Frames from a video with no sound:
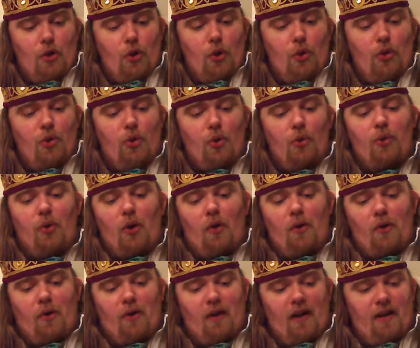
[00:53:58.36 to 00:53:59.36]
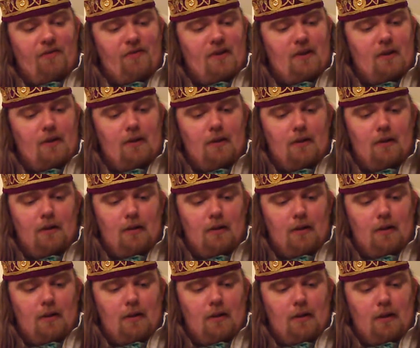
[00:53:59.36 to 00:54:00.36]
Tungulcraft,
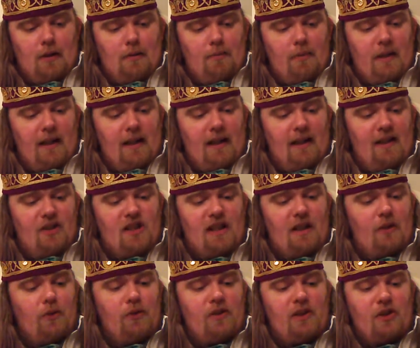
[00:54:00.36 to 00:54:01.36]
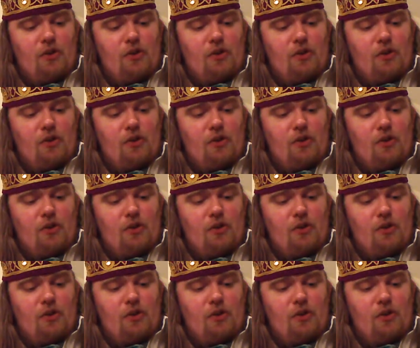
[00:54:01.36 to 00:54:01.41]
meaning skilled at